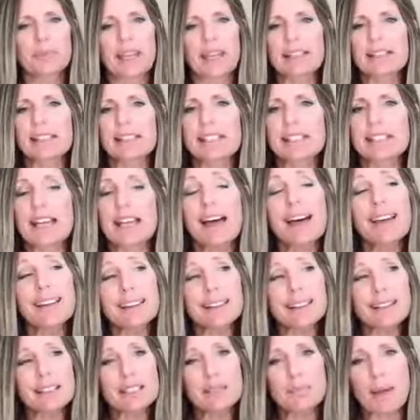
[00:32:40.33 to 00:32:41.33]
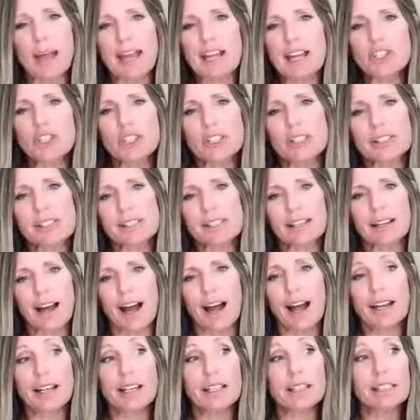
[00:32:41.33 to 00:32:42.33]
Instead, in his patience and
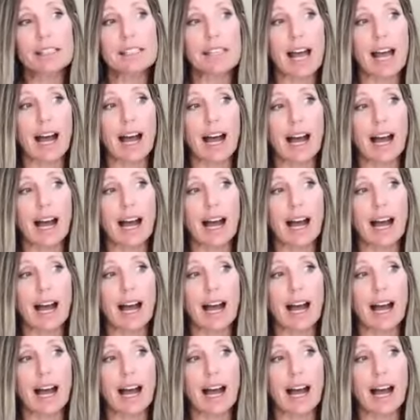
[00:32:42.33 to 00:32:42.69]
kindness,